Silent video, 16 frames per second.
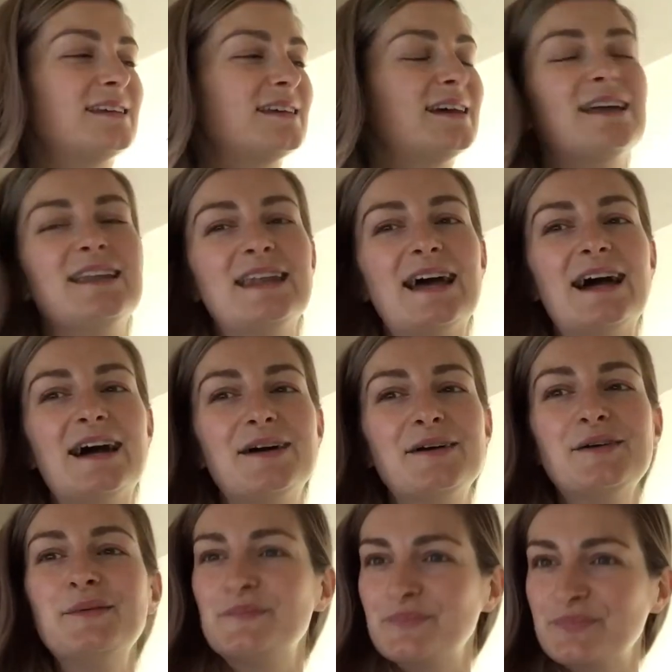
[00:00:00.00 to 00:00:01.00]
And
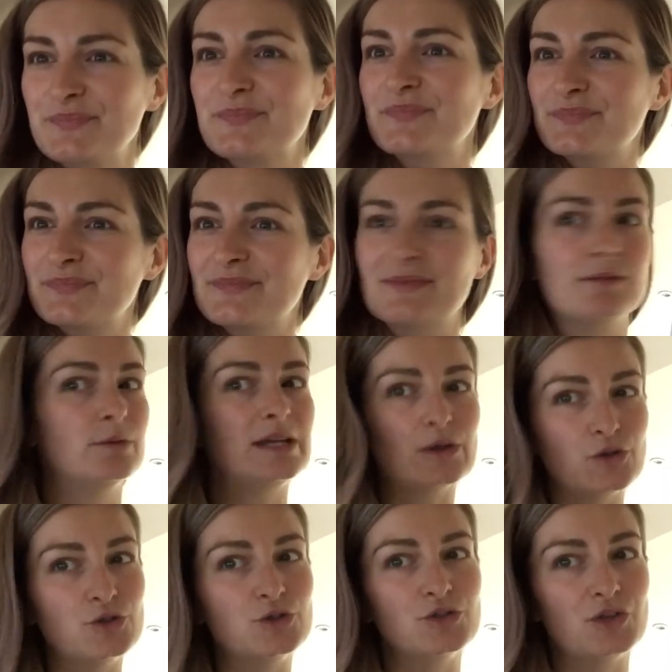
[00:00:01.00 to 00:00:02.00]
now we
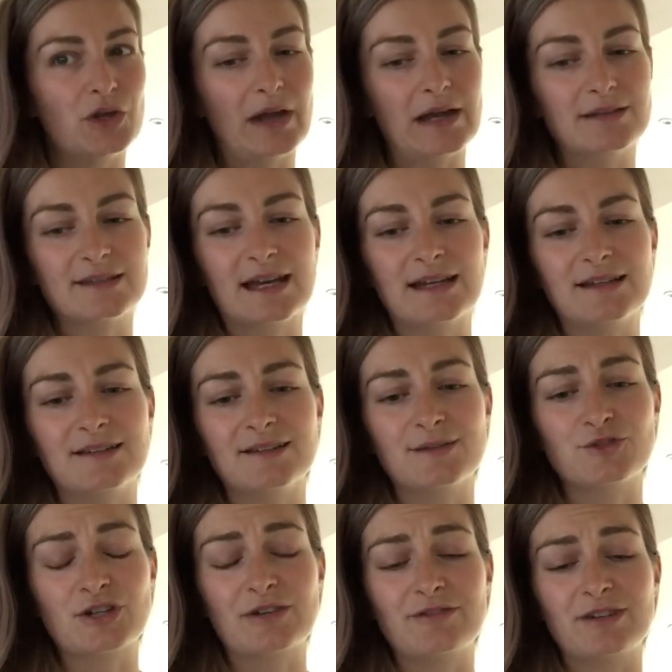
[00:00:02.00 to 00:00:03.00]
all know how to add and
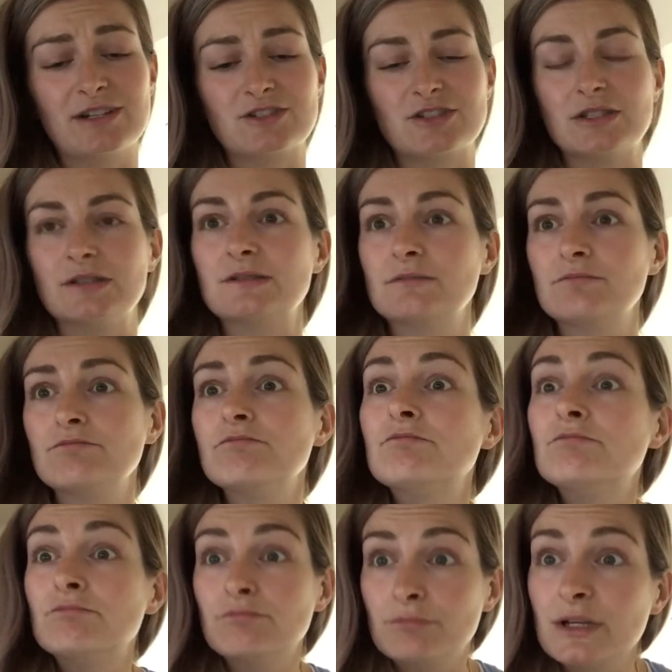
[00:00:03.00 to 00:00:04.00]
subtract fractions
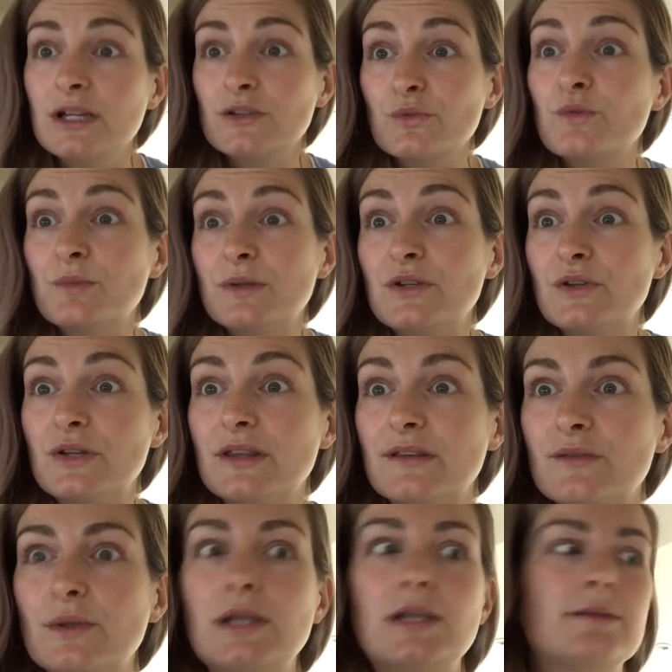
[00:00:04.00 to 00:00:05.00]
because we've been doing it
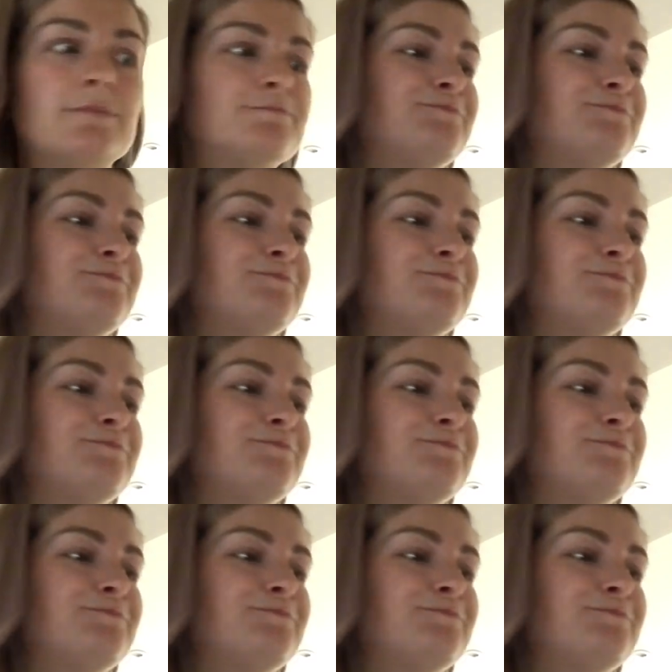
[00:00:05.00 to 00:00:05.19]
this week.